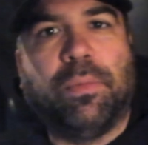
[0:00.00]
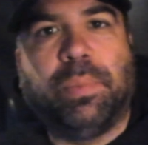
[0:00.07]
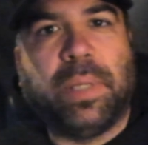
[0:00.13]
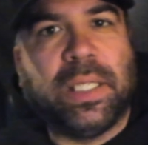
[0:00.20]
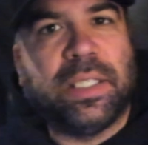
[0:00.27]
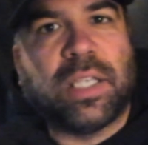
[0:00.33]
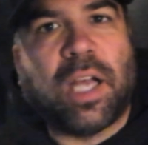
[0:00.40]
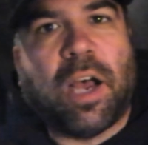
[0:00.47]

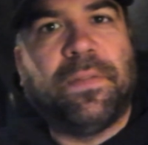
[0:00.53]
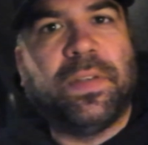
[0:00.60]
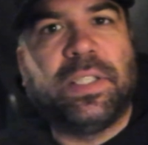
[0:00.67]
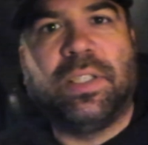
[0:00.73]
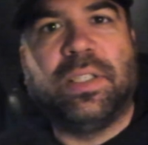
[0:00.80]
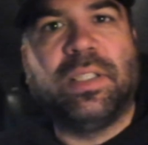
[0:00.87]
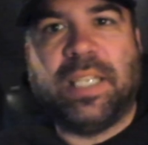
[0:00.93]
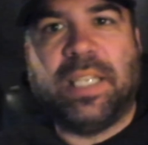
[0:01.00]
police
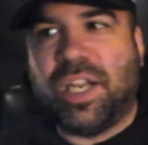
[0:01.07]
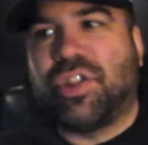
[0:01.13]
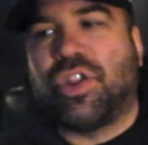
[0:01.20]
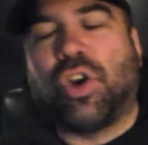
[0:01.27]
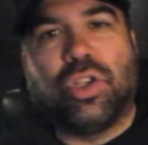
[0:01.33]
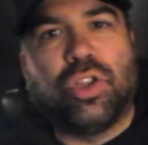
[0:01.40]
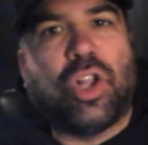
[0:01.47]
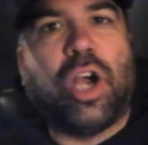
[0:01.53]
officers in the
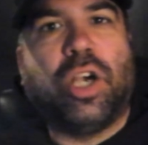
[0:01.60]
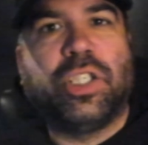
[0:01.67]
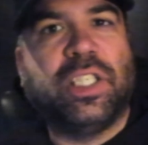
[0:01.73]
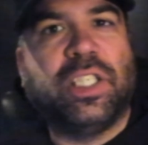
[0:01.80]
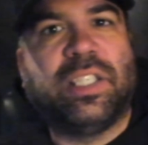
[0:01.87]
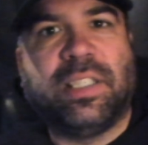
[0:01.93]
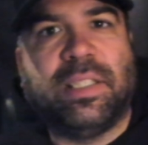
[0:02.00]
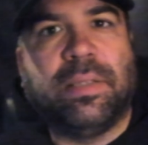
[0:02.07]
third
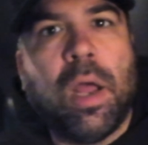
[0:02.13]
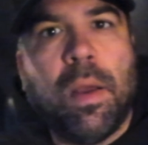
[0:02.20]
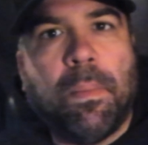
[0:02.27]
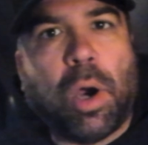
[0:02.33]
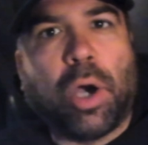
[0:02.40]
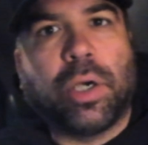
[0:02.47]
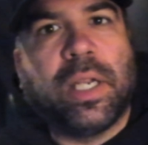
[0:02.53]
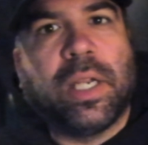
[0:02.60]
largest
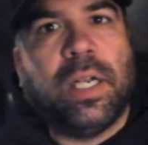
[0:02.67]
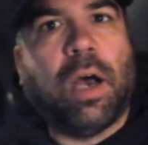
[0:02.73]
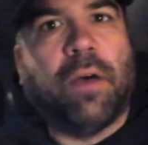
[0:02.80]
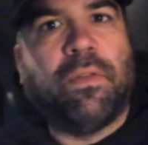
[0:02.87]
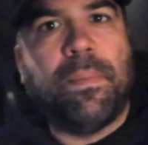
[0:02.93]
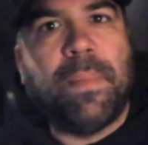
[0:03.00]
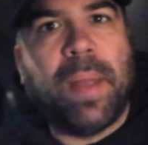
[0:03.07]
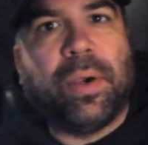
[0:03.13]
market of
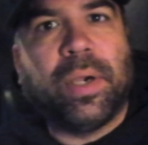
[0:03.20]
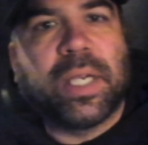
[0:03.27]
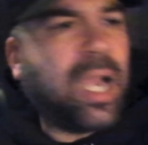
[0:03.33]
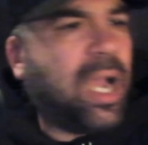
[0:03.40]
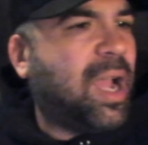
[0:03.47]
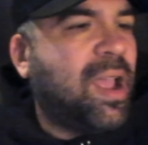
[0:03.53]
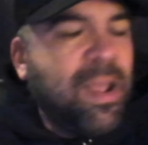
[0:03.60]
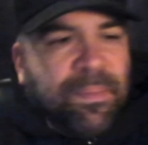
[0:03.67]
America.